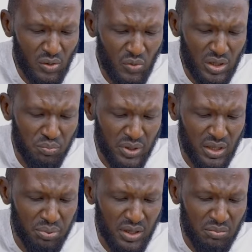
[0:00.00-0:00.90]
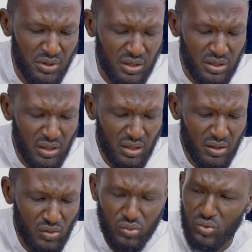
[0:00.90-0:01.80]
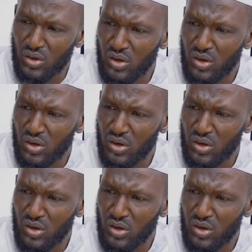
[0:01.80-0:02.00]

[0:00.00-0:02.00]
with the big meat too.